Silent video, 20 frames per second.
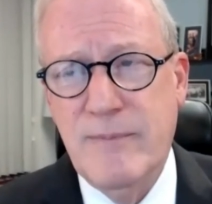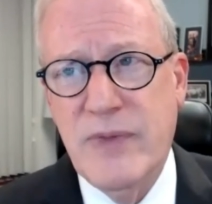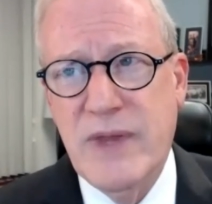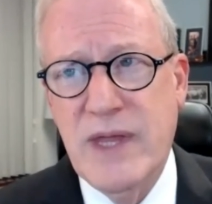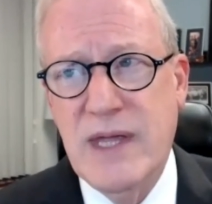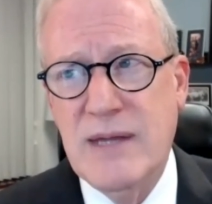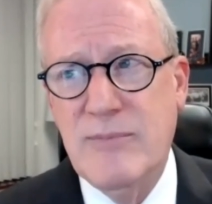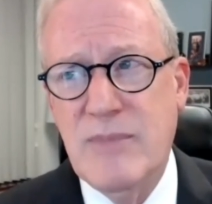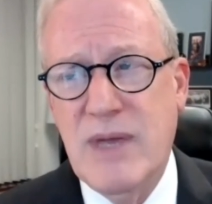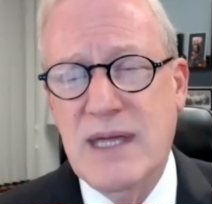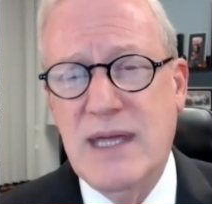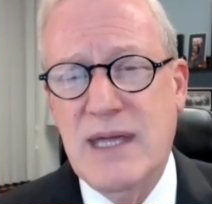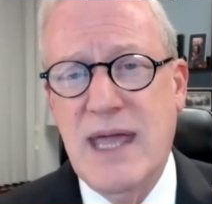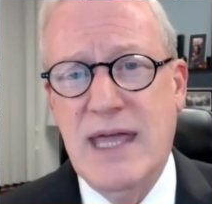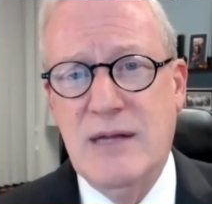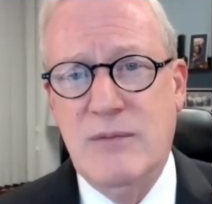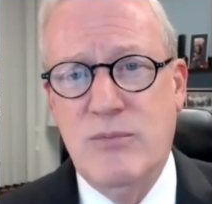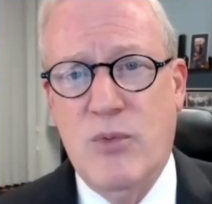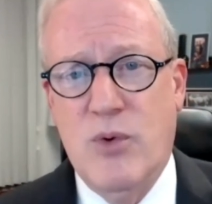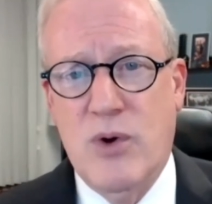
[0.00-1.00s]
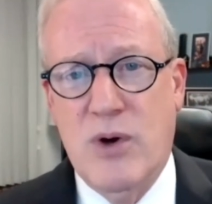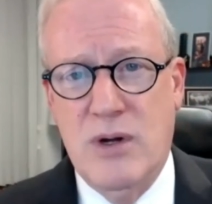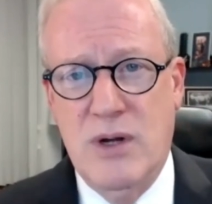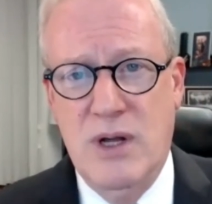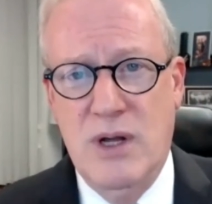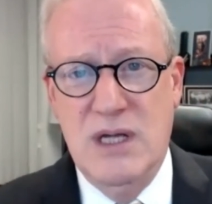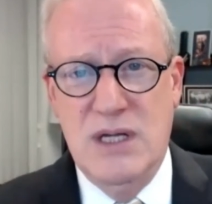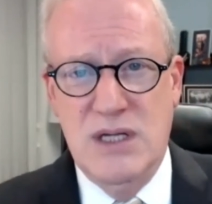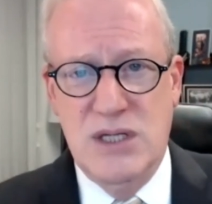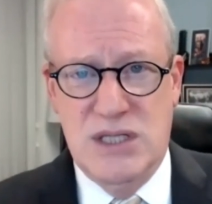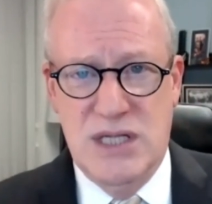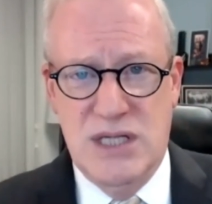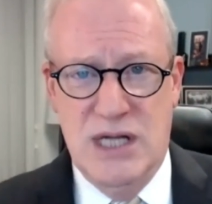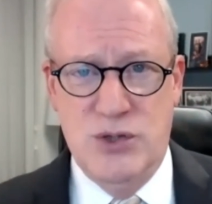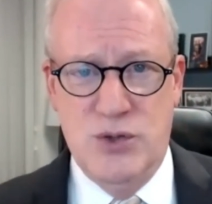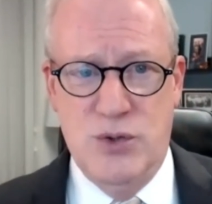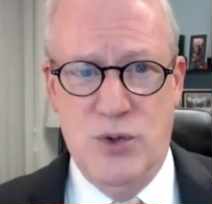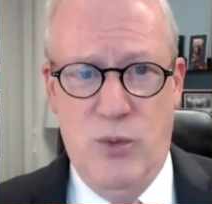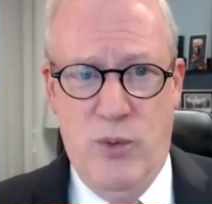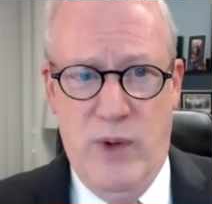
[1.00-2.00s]
They may gain more
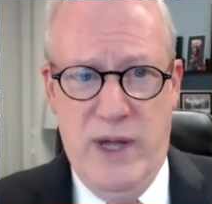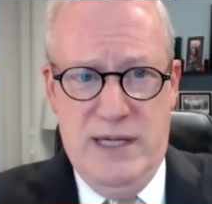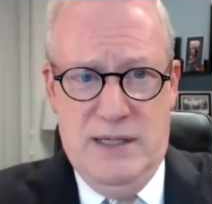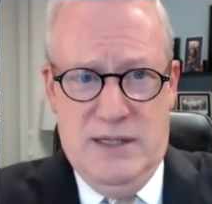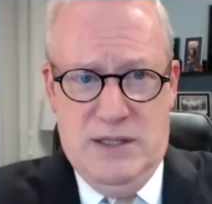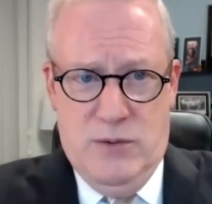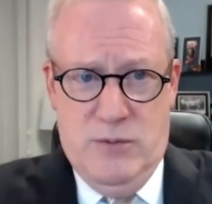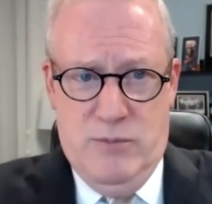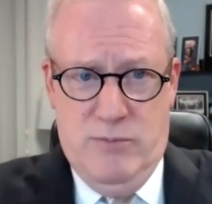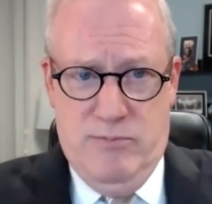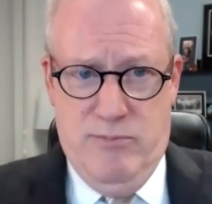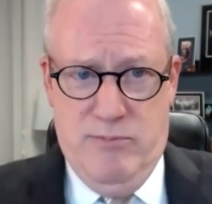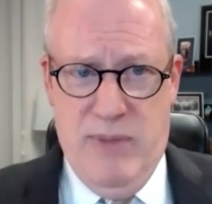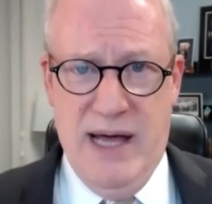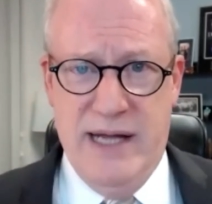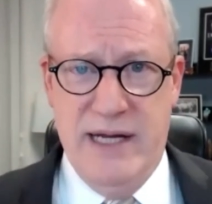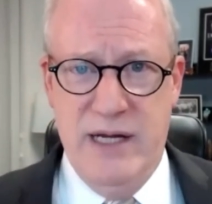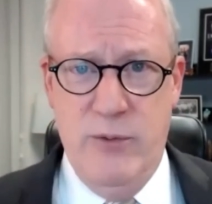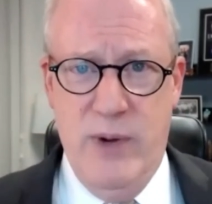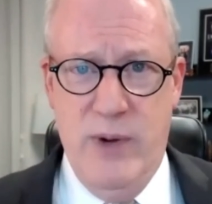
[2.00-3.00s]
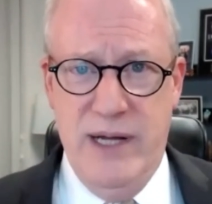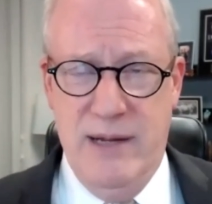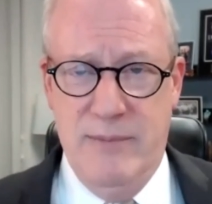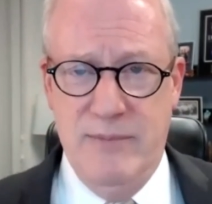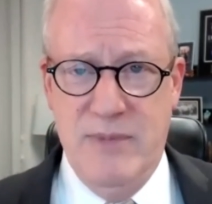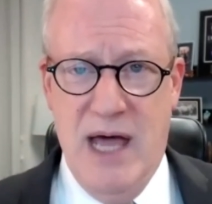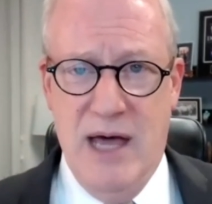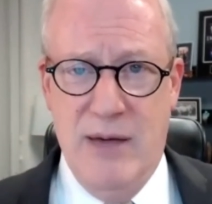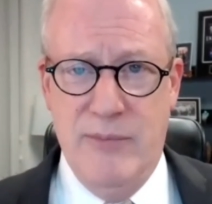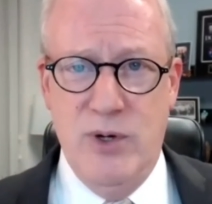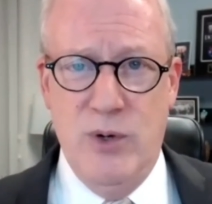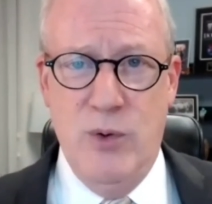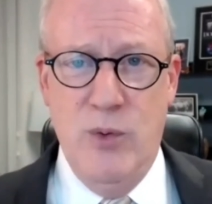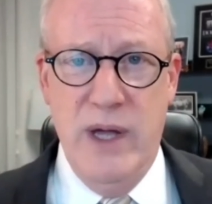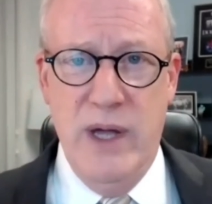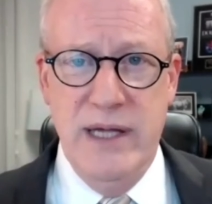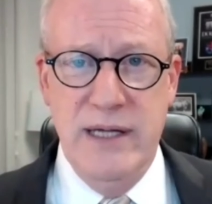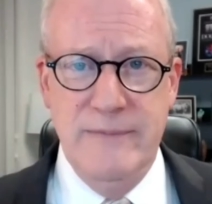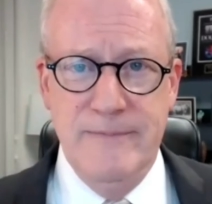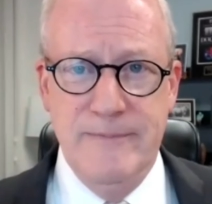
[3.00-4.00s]
central weight, so body weight, abdominal
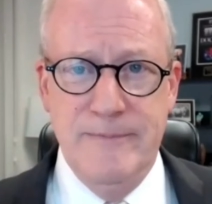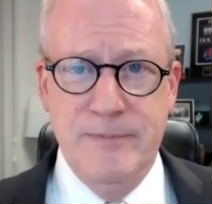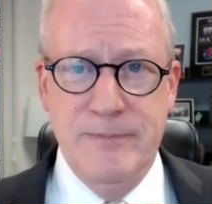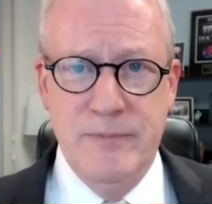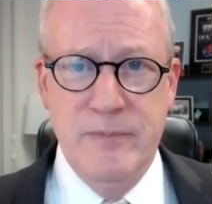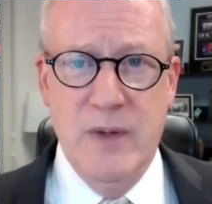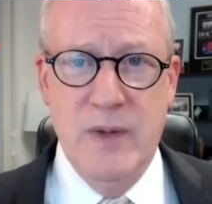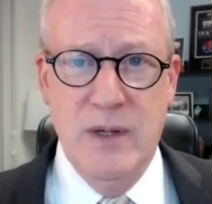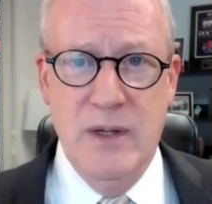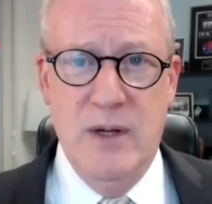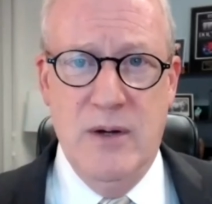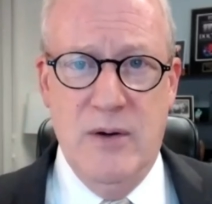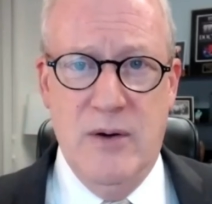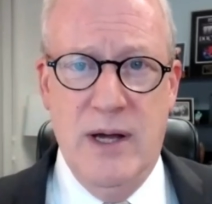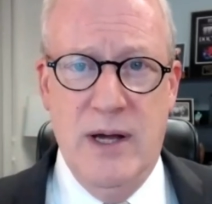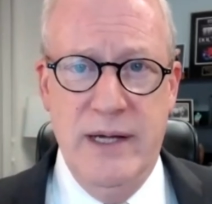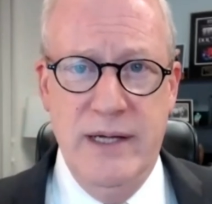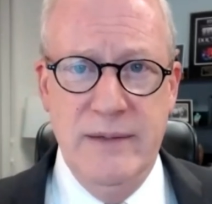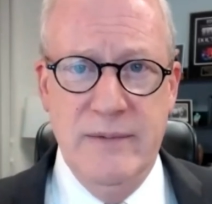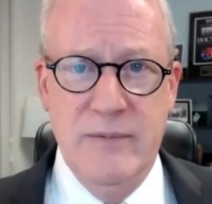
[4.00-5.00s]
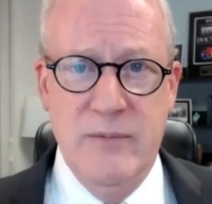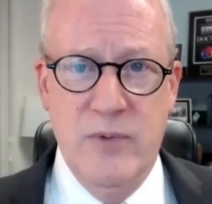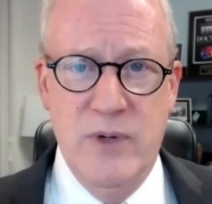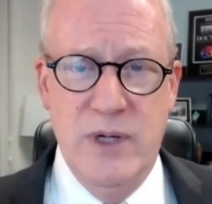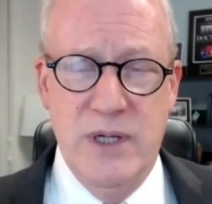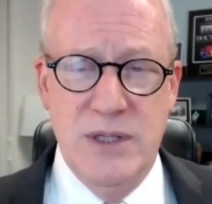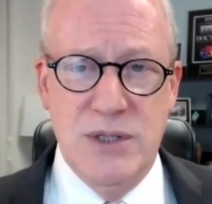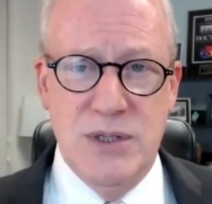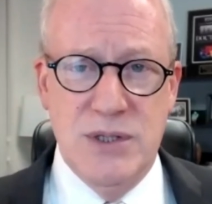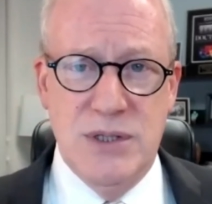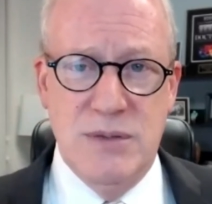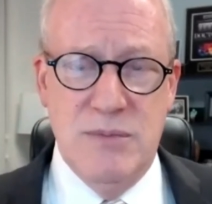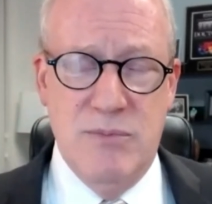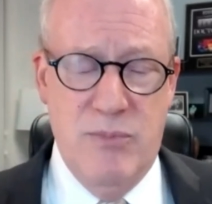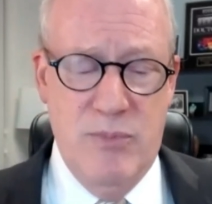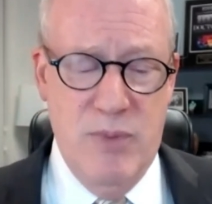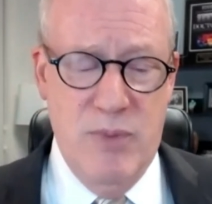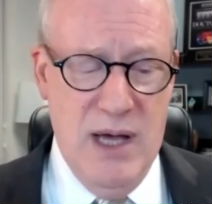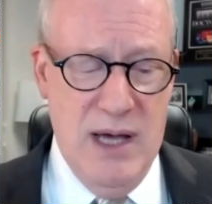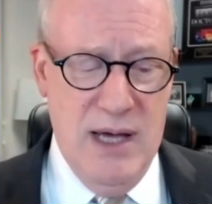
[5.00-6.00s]
weight, right, which
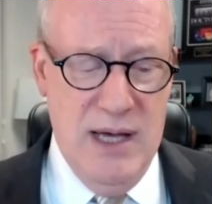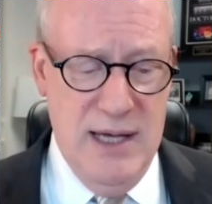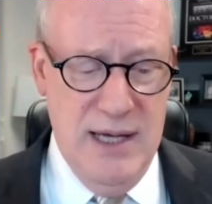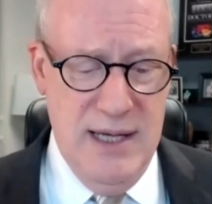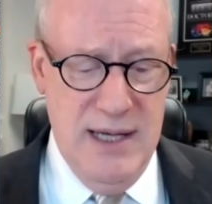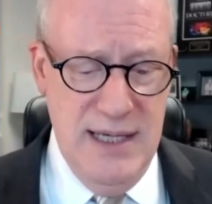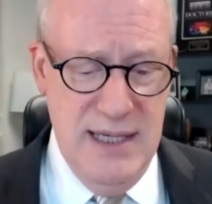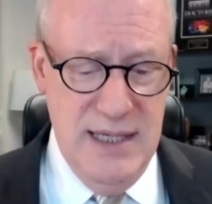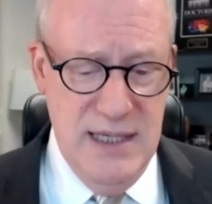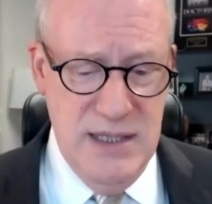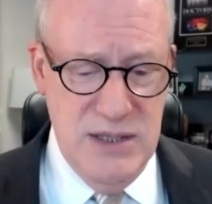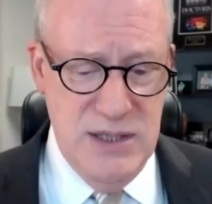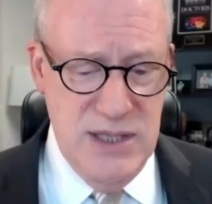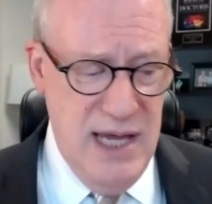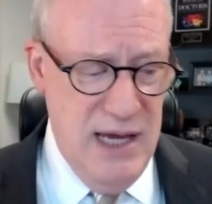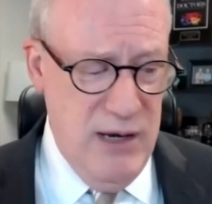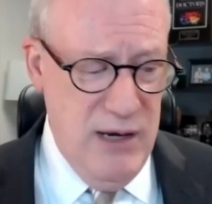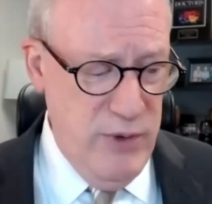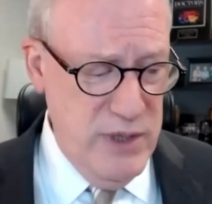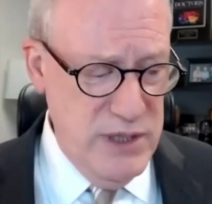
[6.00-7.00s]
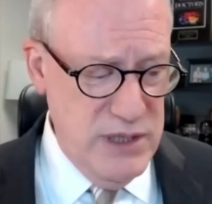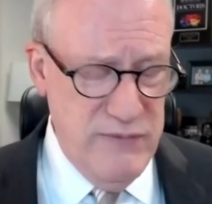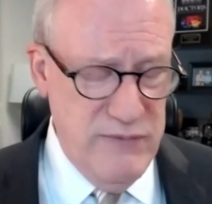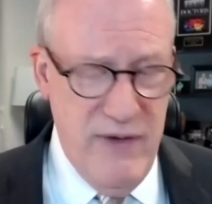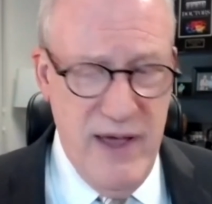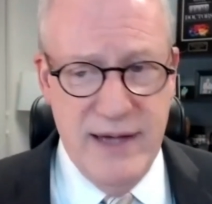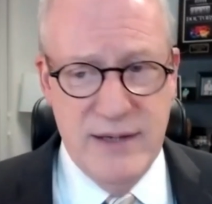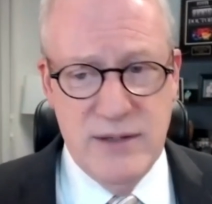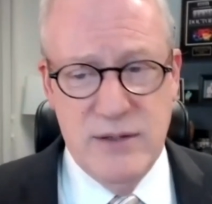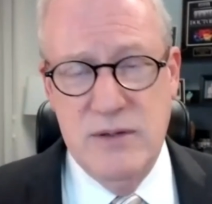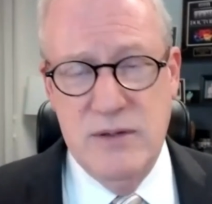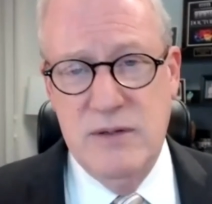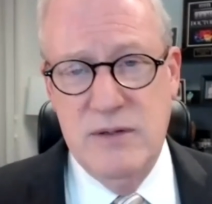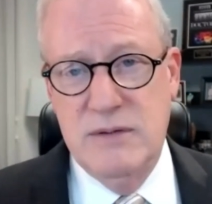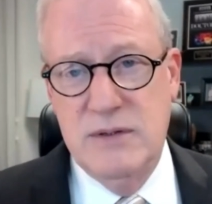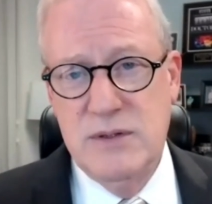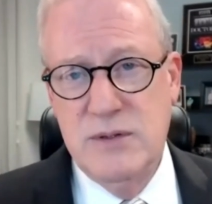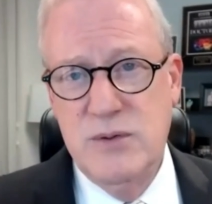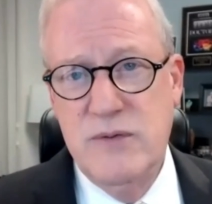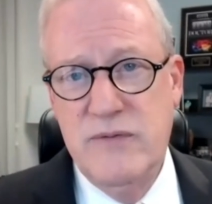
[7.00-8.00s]
is a risk factor
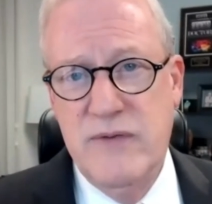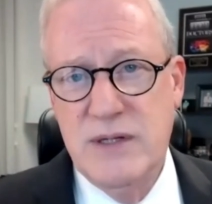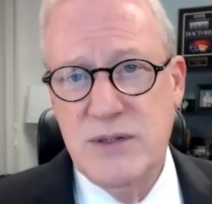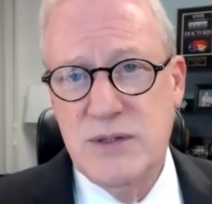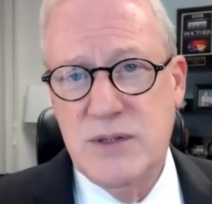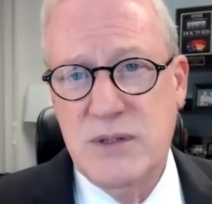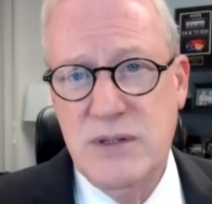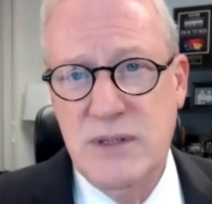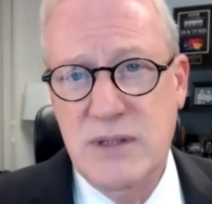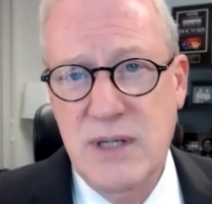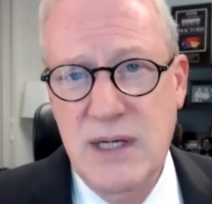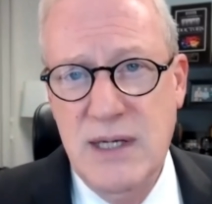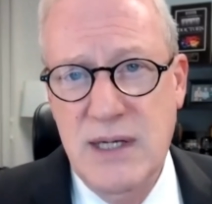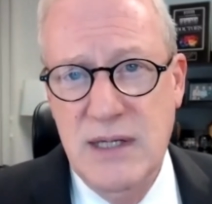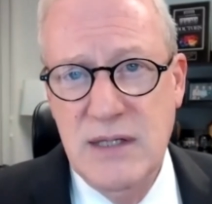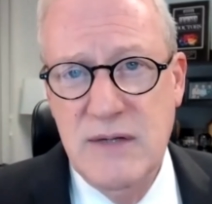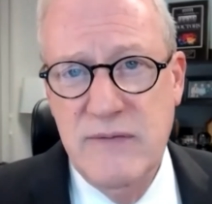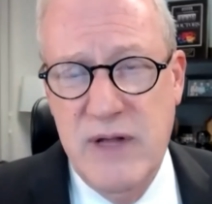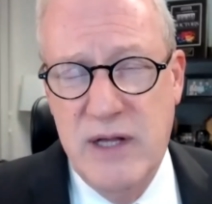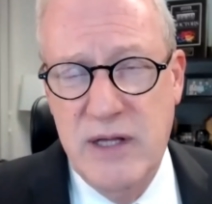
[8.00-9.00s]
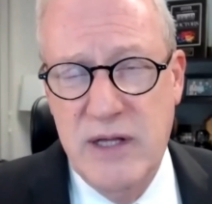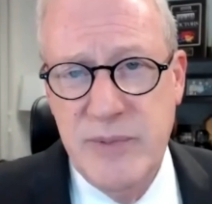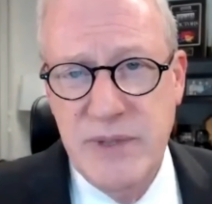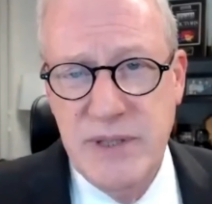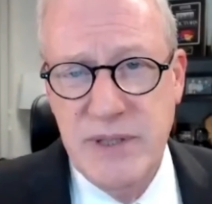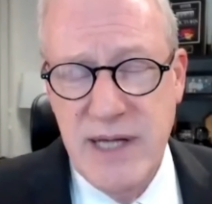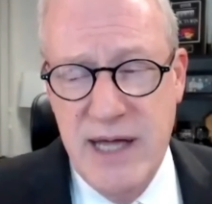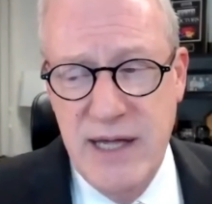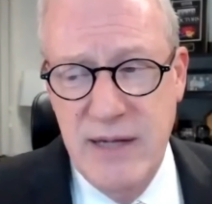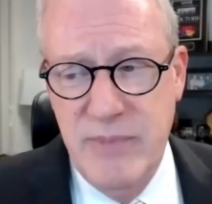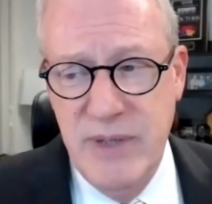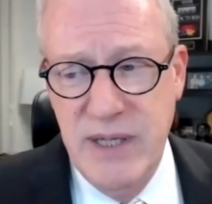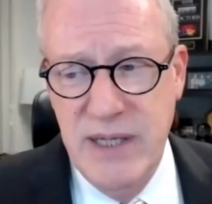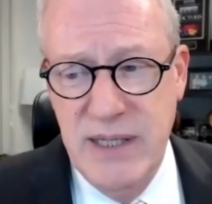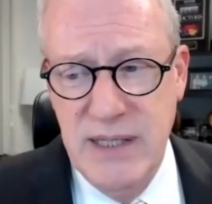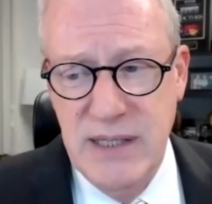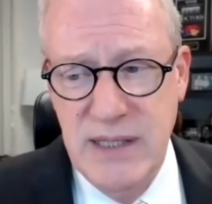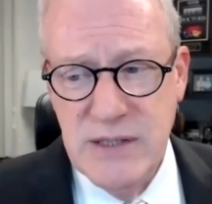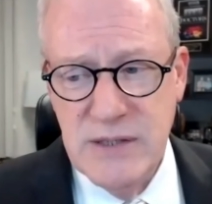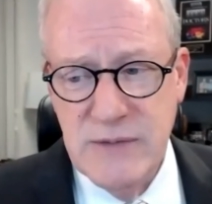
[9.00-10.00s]
to eventually developing
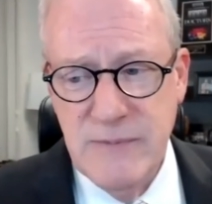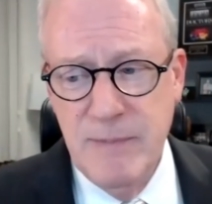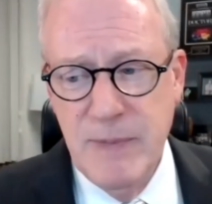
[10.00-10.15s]
diabetes.